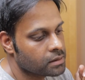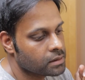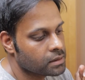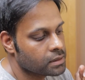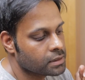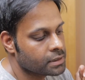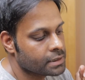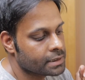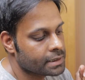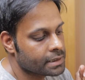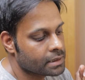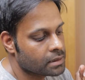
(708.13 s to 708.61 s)

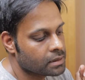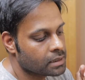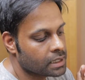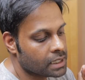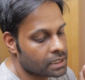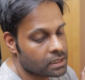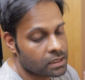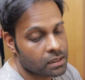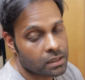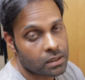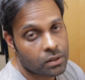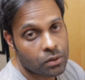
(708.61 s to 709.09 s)

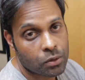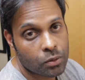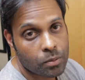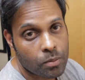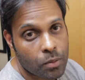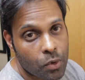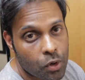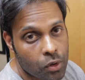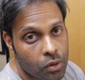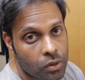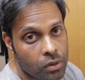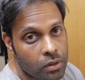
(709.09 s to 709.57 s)
and they do
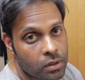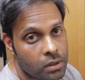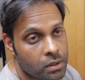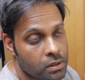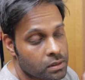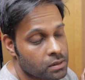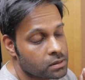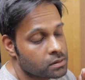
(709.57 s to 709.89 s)
more.